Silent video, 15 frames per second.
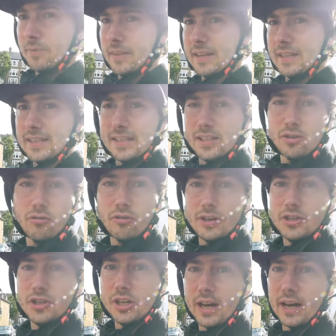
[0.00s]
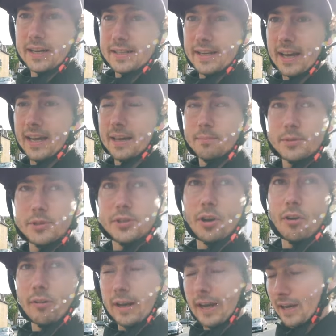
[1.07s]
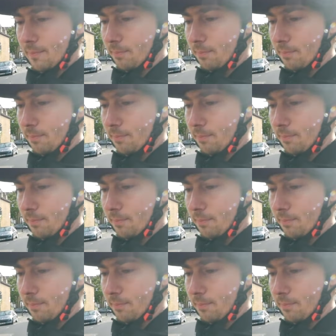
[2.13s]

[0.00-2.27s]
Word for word: This is cringe, guys. I am sorry. I